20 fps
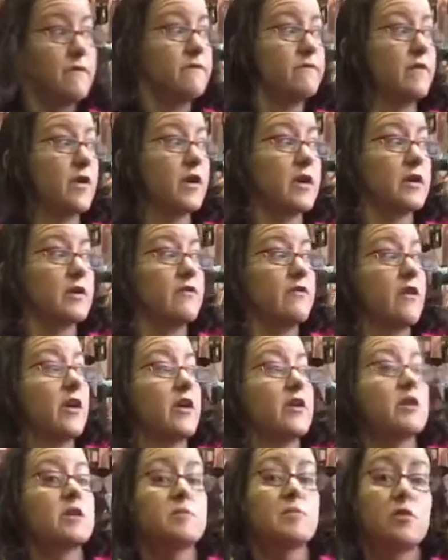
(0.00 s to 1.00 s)
very
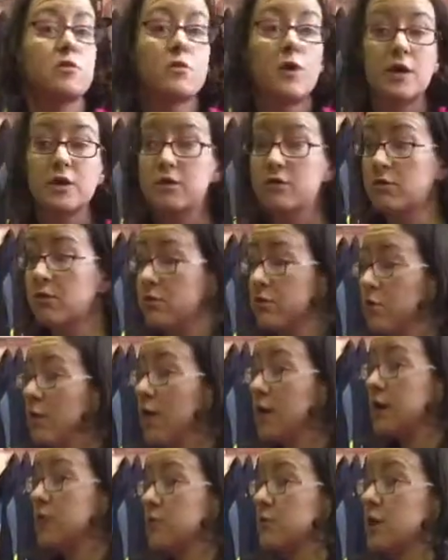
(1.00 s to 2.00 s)
variable weather.
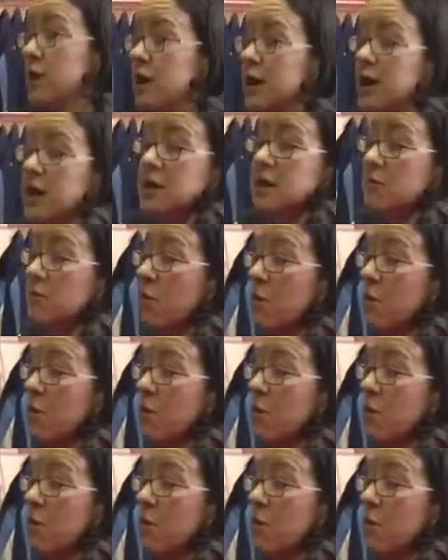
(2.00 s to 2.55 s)
What will I get the